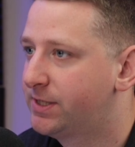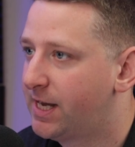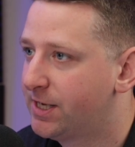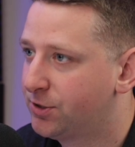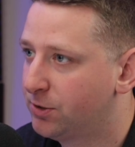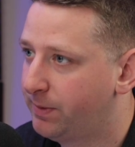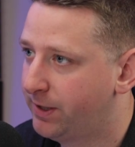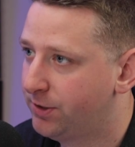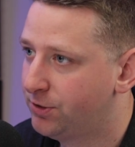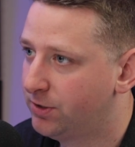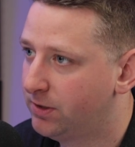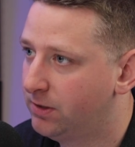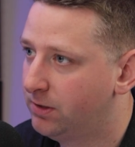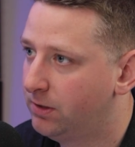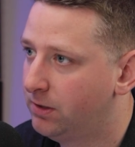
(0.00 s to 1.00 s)

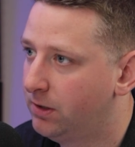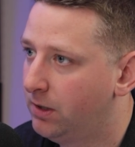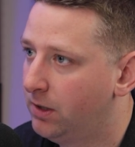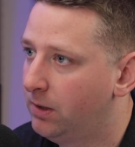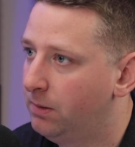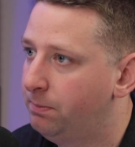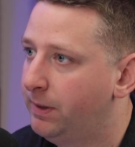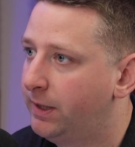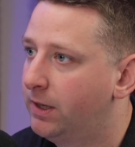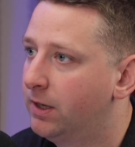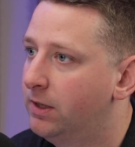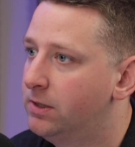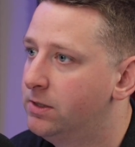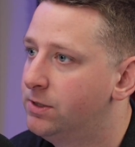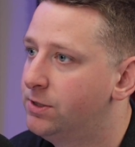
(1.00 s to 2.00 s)
exacerbation
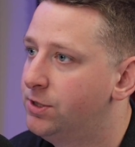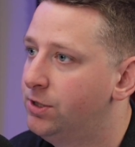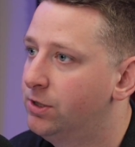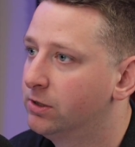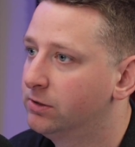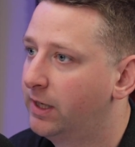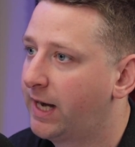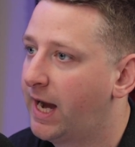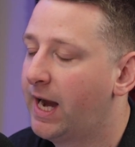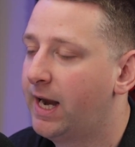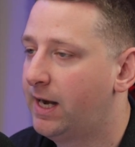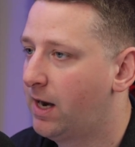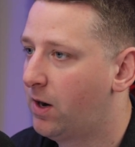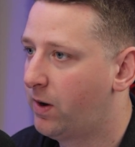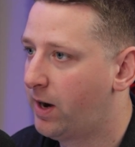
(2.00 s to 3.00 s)
because you're like
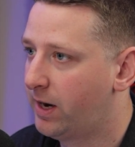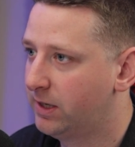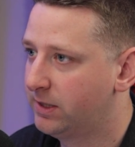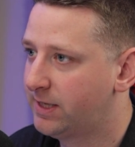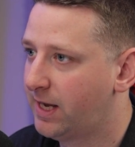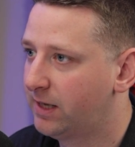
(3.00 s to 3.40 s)
hanging out on a